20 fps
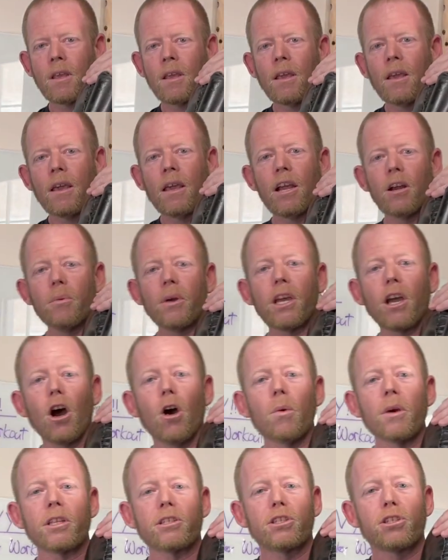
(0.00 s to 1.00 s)
Here we
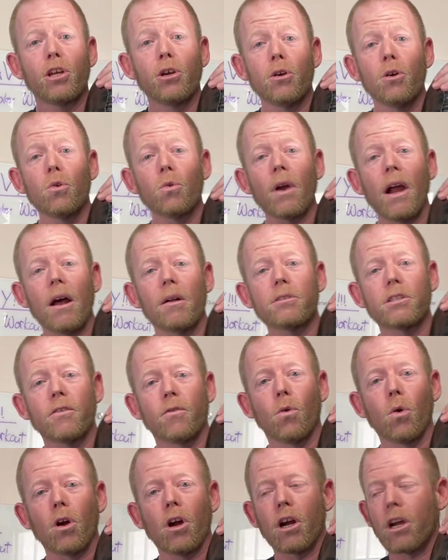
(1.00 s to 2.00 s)
go with 2 rounds of
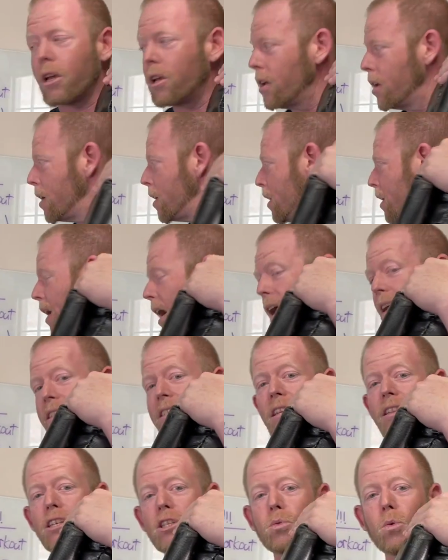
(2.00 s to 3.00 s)
work. I
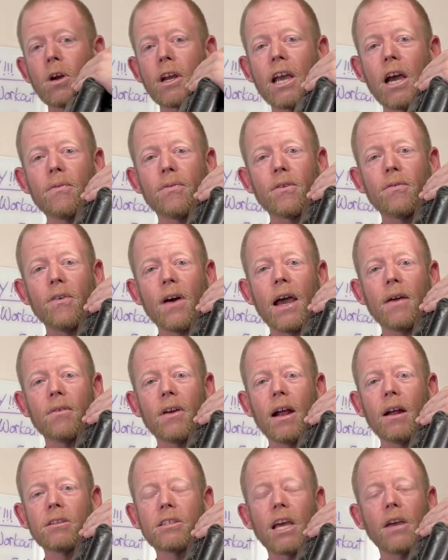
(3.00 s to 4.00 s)
did this workout for 5
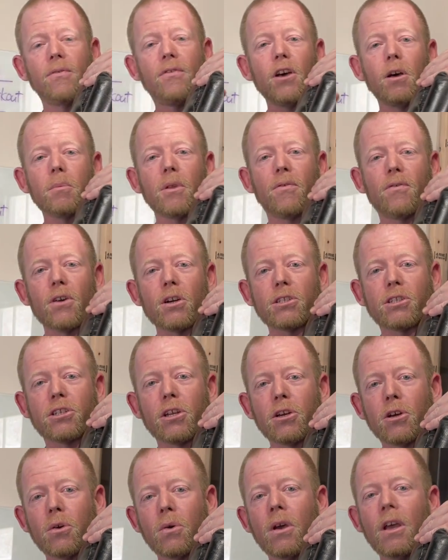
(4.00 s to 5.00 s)
rounds. I filmed the first
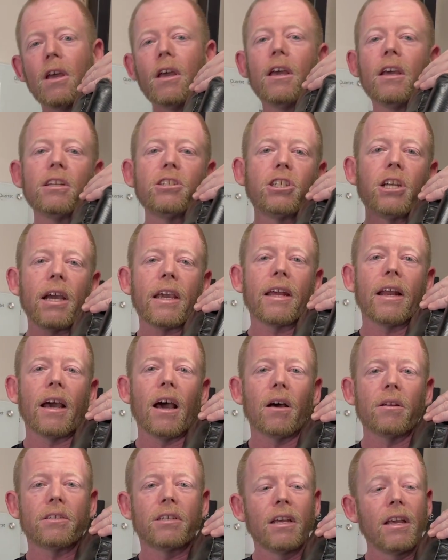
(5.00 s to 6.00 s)
2. Check it
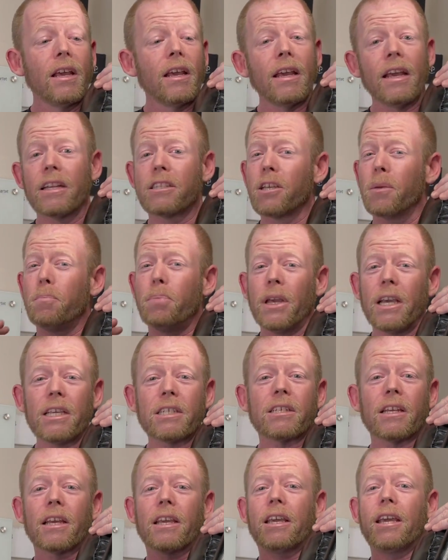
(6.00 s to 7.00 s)
out. It's a
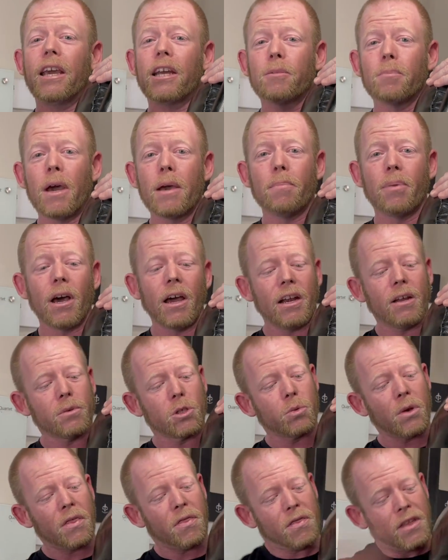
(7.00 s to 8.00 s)
beast. It kicked my butt. It
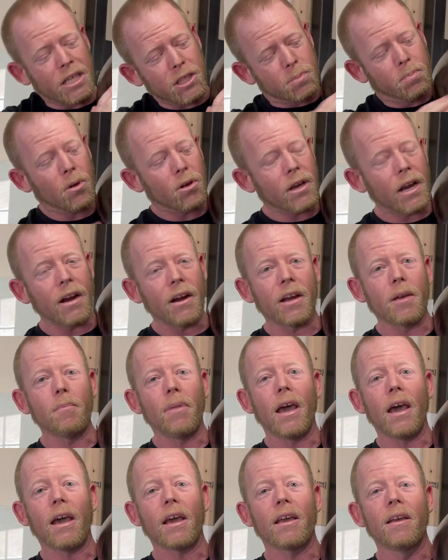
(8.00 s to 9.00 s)
was with this Bulgarian
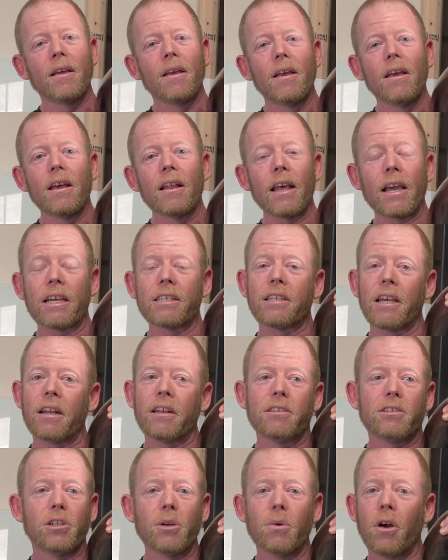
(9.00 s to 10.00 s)
bag. Like I
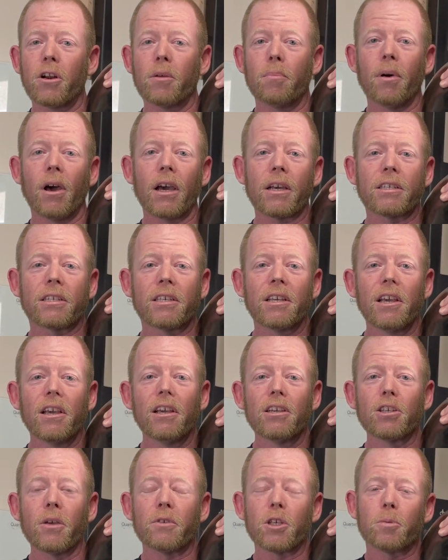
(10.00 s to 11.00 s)
said, $200.
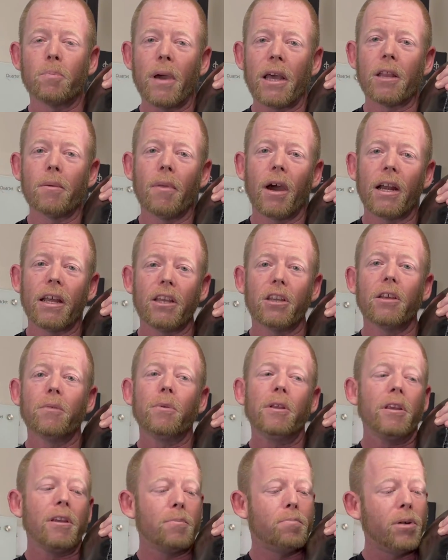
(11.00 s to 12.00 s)
So if you spend the money,
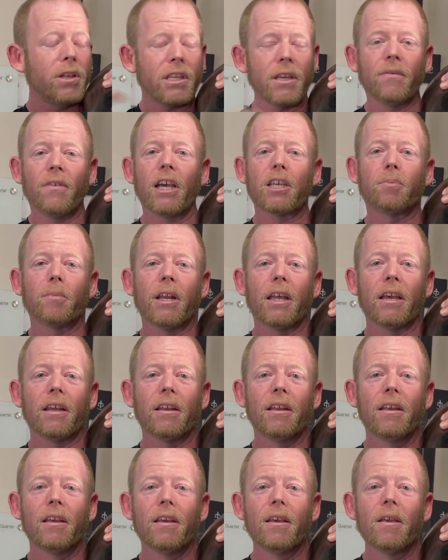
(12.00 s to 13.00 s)
you put the investment
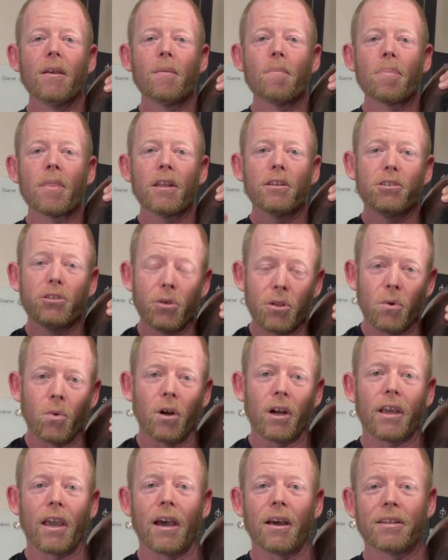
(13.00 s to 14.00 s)
in, do the
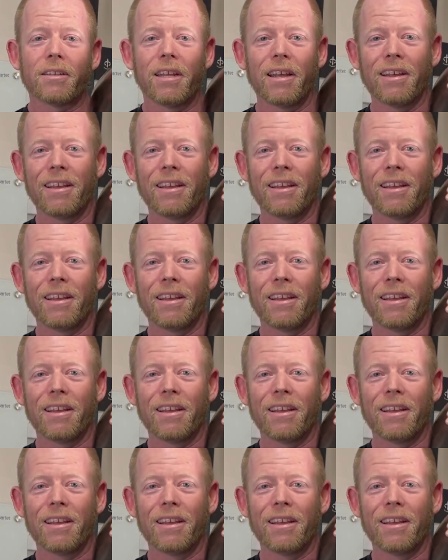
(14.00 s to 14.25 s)
workout.